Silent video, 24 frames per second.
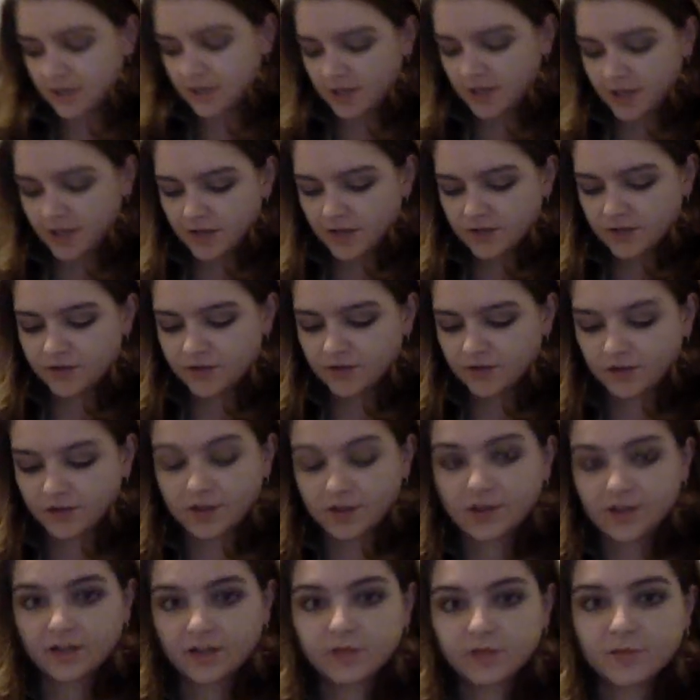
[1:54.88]
so that the neck
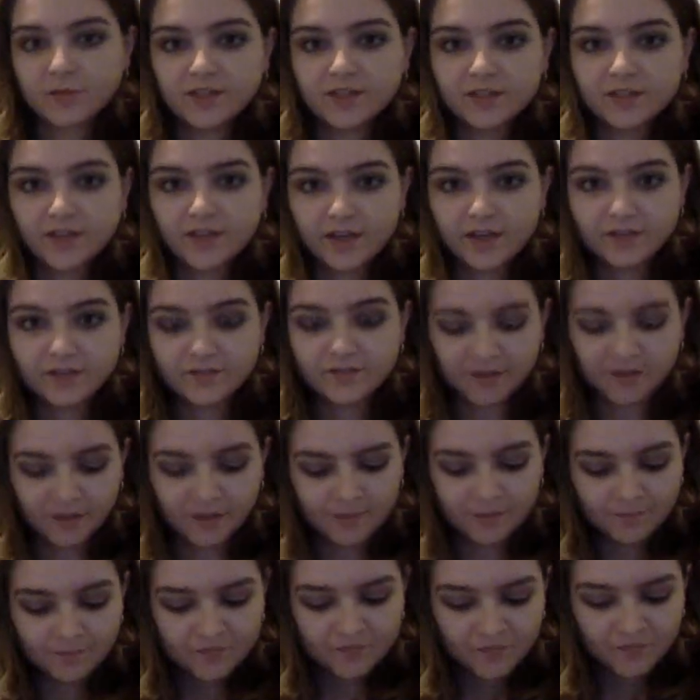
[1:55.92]
will be a tighter fit.
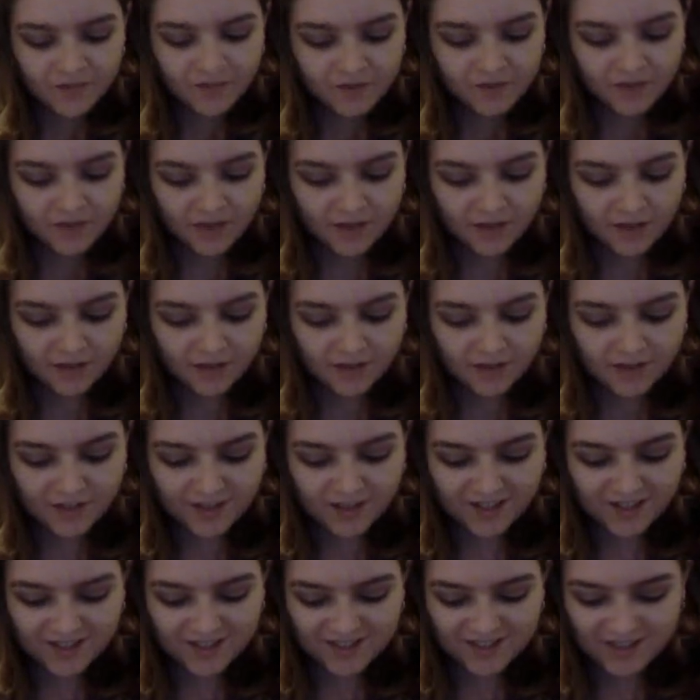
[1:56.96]
Now, the neck
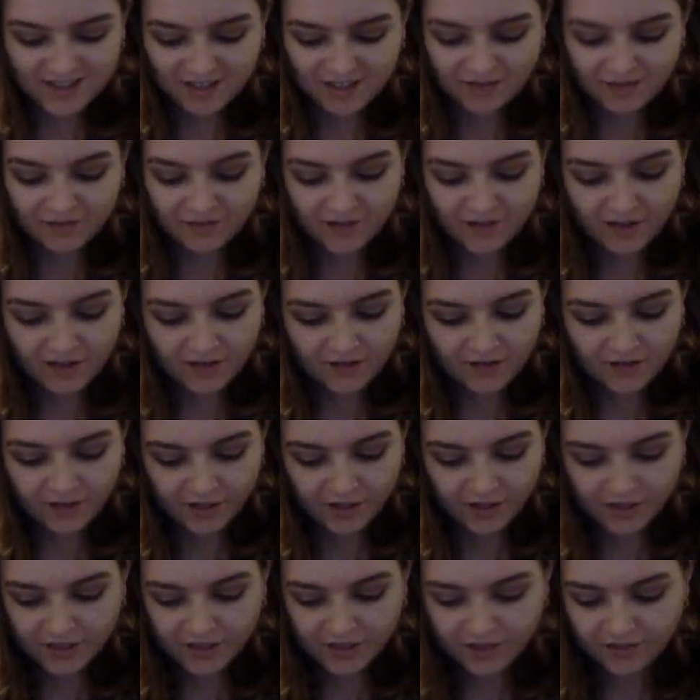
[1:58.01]
is now a very, very
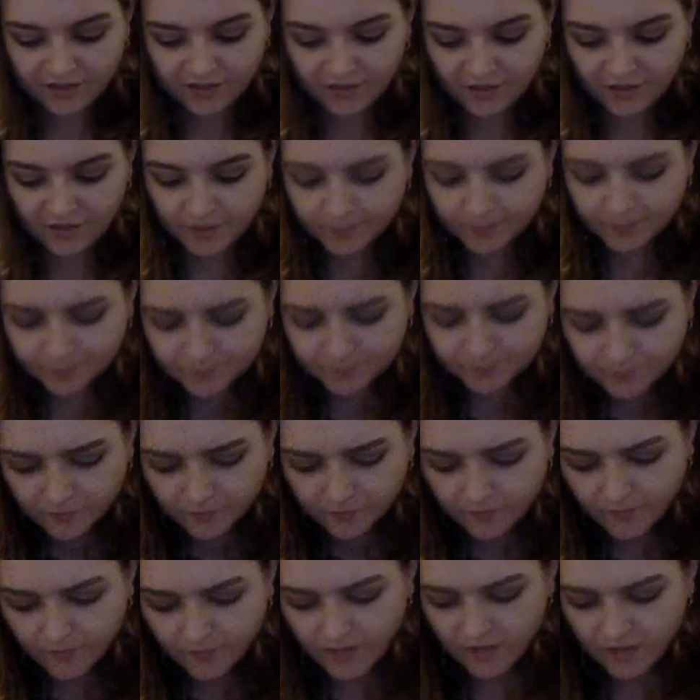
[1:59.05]
tight fit.
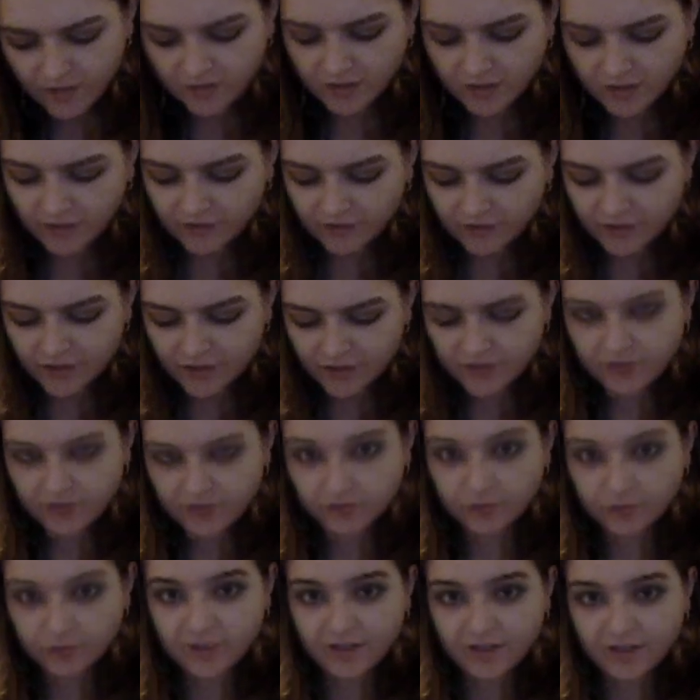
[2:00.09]
I've chiseled away
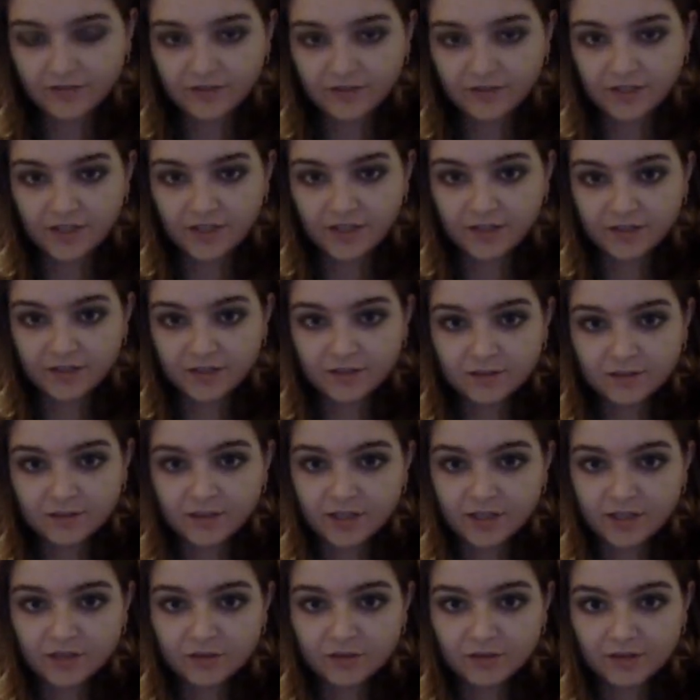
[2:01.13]
the veneer to make
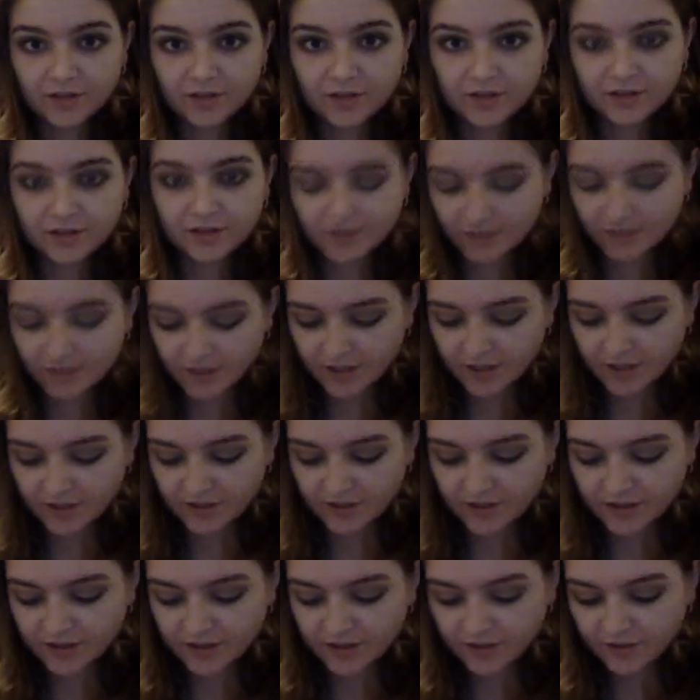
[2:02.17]
sure that it sits
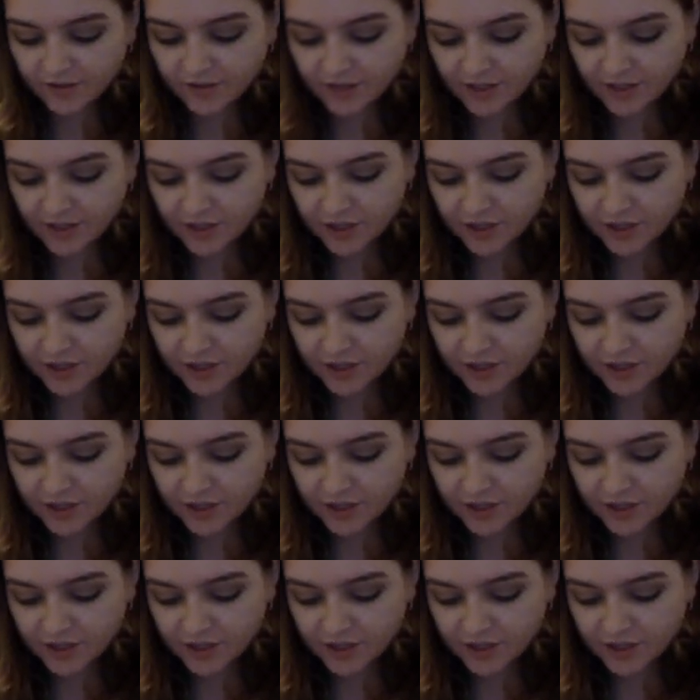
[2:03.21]
flush,